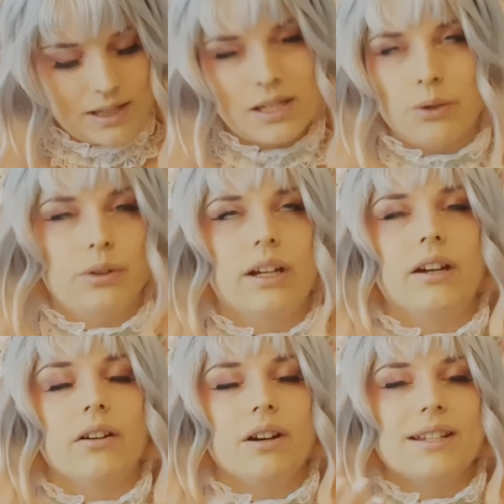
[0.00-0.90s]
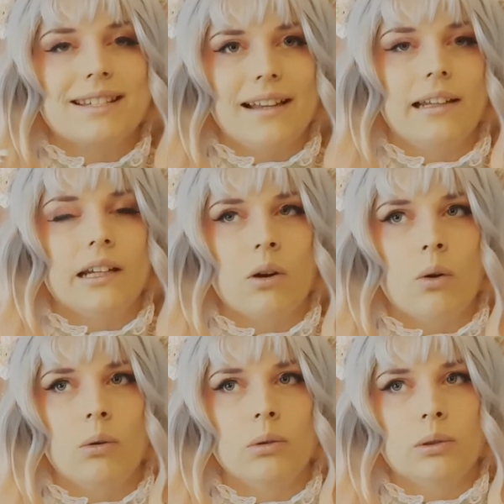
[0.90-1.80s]
so they are selling
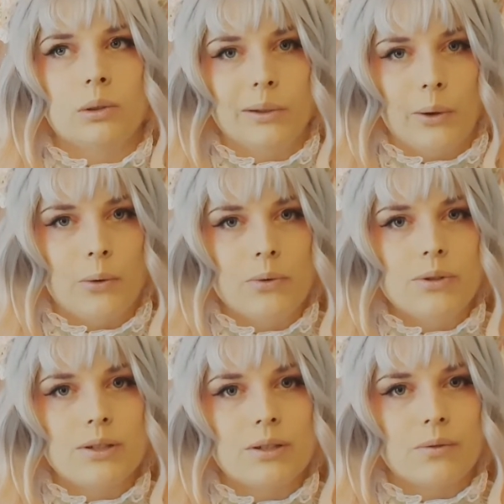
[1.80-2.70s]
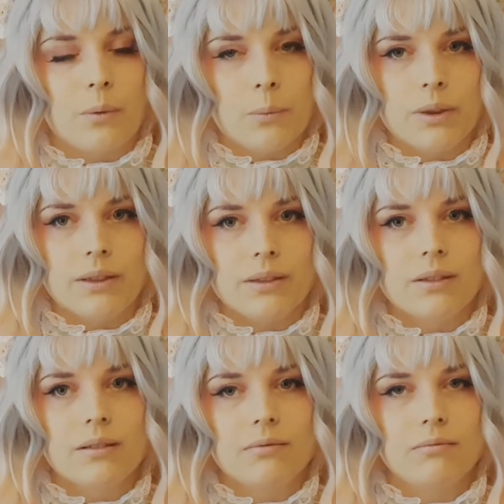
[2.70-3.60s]
old clothes from
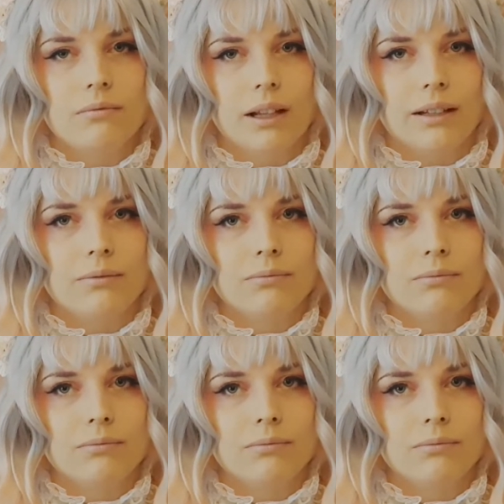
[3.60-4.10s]
like